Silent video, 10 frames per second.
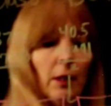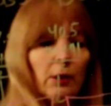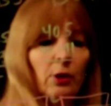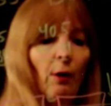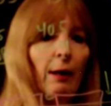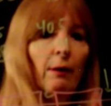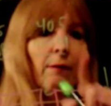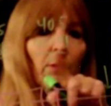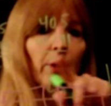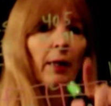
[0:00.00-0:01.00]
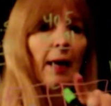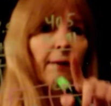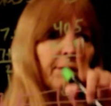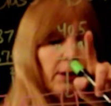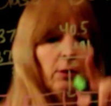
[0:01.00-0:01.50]
So I don't even really
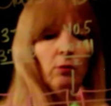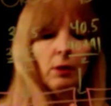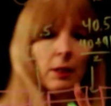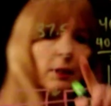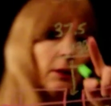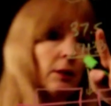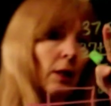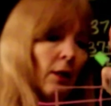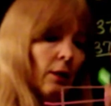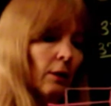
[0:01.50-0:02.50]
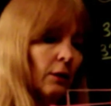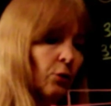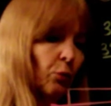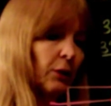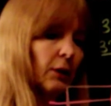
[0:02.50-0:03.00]
have to do this. This
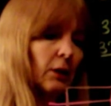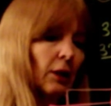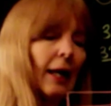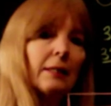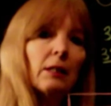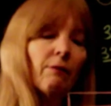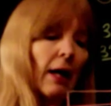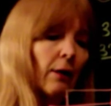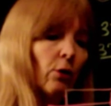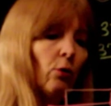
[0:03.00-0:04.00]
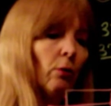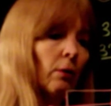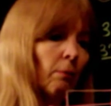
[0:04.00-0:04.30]
was this last value,